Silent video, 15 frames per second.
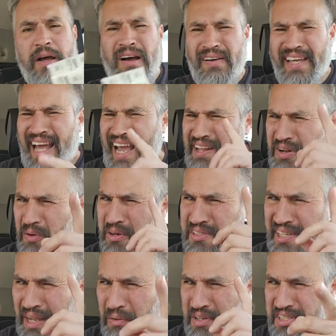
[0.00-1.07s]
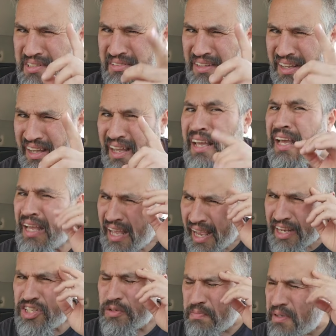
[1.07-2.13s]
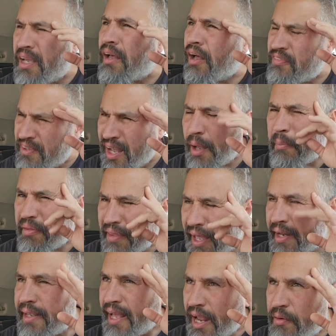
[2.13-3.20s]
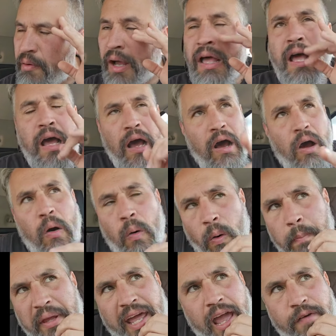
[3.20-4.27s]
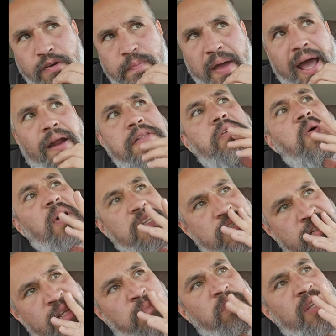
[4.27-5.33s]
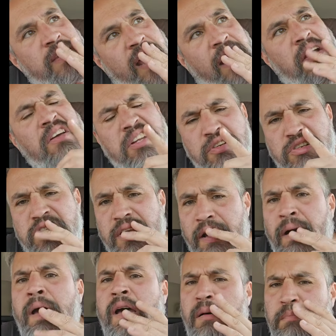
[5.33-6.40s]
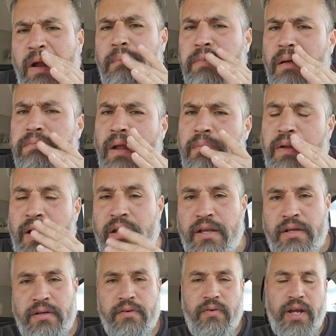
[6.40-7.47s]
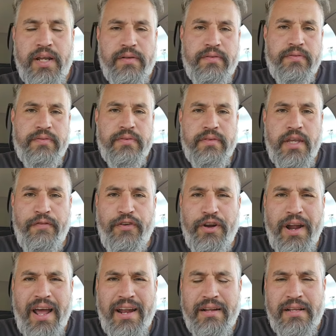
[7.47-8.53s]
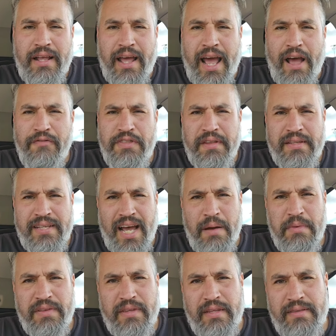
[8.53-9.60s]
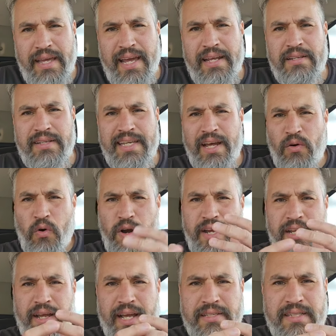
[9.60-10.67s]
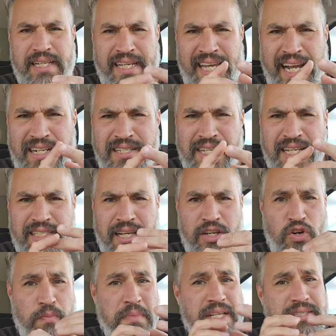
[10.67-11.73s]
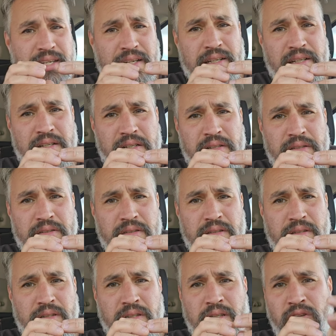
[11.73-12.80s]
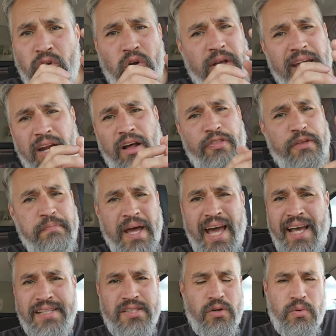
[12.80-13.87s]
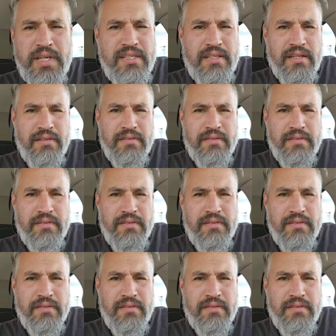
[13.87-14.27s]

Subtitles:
Oh, yeah, I noticed that wasn't, I should be on top of that. Yeah. Old behavior patterns. Oh, I slipped with that. Interesting. Blah, blah, blah, blah. Right? If you're not having the time of the day to get organized and to catch things that you're missing, you will get off the path so easy.